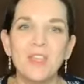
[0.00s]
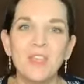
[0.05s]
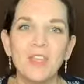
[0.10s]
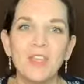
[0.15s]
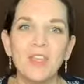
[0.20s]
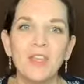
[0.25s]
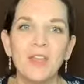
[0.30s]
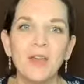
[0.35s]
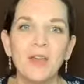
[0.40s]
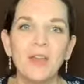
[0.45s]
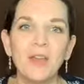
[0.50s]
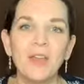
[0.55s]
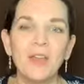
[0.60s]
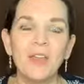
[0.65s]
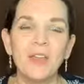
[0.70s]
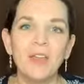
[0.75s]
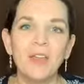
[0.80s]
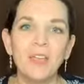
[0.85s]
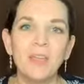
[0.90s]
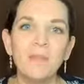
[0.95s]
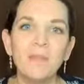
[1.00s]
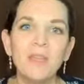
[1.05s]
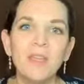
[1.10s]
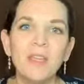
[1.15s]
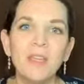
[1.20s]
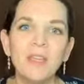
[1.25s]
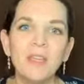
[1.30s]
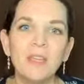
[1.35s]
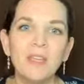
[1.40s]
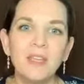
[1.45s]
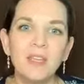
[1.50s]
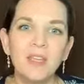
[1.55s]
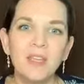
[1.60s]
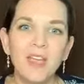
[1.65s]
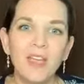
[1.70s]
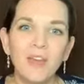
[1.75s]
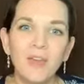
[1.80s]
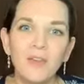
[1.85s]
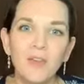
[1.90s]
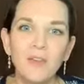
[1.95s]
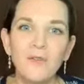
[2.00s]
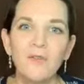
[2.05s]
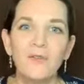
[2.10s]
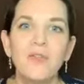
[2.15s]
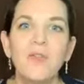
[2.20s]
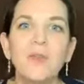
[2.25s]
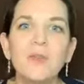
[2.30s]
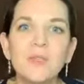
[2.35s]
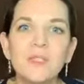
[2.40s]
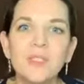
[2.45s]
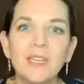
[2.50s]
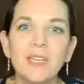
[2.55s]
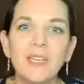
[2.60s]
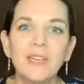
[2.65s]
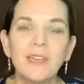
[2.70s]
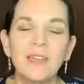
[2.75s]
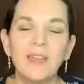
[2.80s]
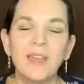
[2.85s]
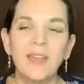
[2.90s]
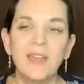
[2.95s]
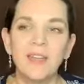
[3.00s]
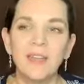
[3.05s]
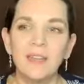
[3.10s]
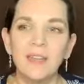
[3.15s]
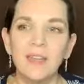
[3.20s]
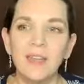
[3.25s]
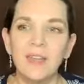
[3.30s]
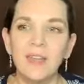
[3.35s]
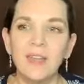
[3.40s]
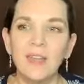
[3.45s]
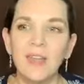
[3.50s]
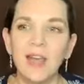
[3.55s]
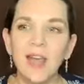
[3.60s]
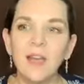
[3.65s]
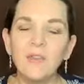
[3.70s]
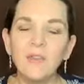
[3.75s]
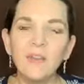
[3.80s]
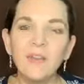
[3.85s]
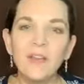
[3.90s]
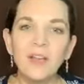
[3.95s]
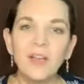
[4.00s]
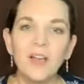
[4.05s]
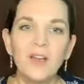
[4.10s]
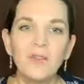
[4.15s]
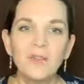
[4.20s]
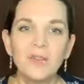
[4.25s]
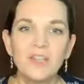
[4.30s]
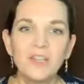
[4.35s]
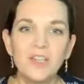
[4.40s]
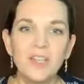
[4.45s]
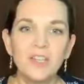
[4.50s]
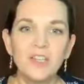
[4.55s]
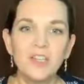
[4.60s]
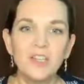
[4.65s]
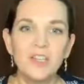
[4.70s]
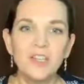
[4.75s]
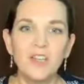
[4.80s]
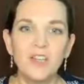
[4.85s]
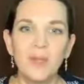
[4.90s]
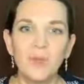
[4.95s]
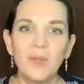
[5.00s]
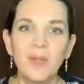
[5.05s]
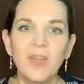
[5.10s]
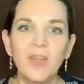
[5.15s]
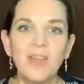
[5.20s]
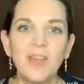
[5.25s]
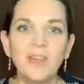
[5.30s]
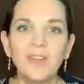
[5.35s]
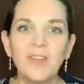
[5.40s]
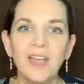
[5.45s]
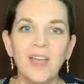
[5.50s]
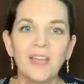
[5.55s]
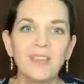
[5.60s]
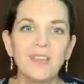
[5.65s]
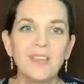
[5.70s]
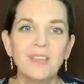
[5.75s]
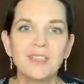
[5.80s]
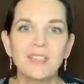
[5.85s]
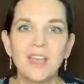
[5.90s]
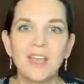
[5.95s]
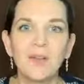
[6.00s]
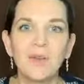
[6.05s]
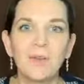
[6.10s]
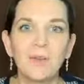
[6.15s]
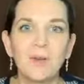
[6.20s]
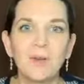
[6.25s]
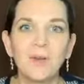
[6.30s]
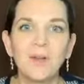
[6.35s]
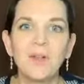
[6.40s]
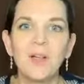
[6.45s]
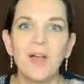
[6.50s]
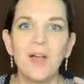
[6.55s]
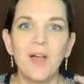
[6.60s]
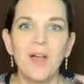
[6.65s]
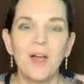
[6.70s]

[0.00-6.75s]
you know, and it can be kind of confusing. And after that conversation, you know, we kind of had this like real